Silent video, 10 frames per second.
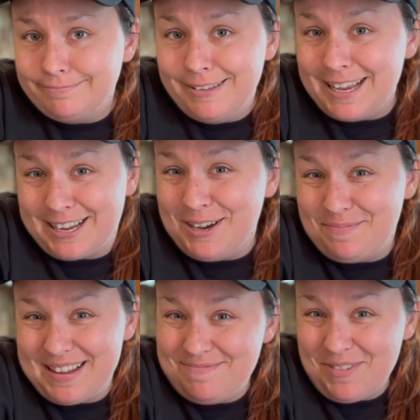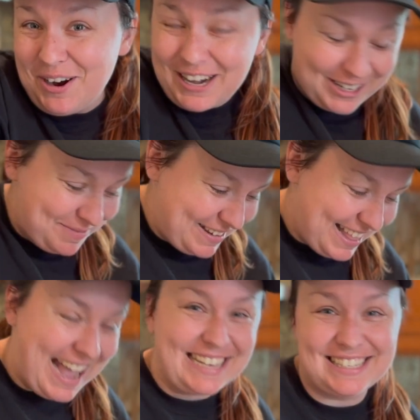It could be more, it could be
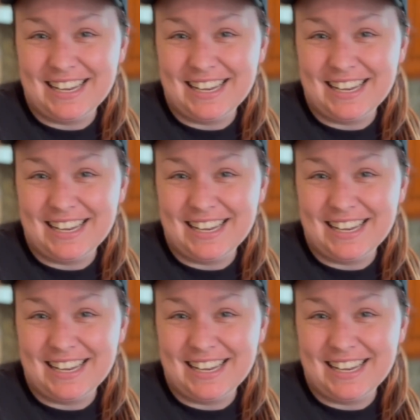less.